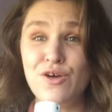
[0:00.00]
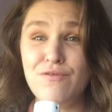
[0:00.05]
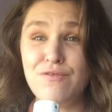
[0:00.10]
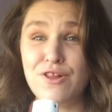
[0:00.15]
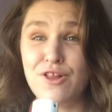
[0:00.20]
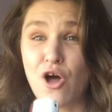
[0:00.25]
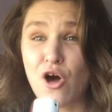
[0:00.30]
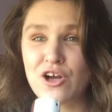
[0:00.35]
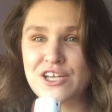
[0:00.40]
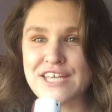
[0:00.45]
of
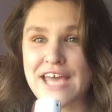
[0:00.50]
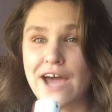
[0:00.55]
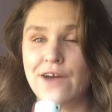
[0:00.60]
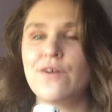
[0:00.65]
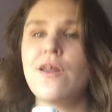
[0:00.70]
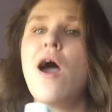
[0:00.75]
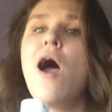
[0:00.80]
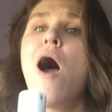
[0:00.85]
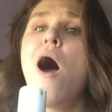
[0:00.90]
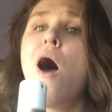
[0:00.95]

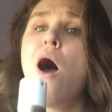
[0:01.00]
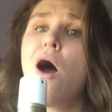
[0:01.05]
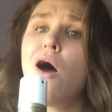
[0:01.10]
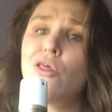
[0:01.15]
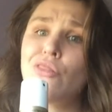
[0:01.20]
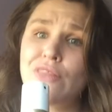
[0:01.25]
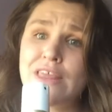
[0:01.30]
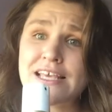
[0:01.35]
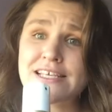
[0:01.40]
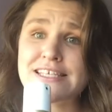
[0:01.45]
lockdown.
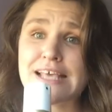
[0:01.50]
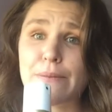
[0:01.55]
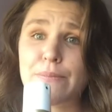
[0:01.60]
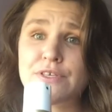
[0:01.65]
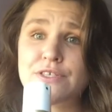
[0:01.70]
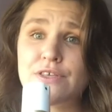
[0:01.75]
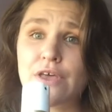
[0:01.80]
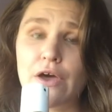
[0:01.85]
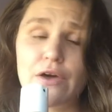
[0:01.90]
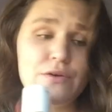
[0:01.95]
On this
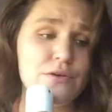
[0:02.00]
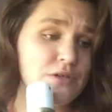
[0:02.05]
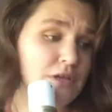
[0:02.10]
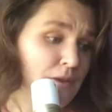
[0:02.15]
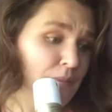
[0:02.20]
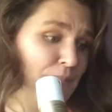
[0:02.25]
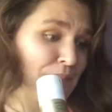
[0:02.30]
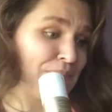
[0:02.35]
episode,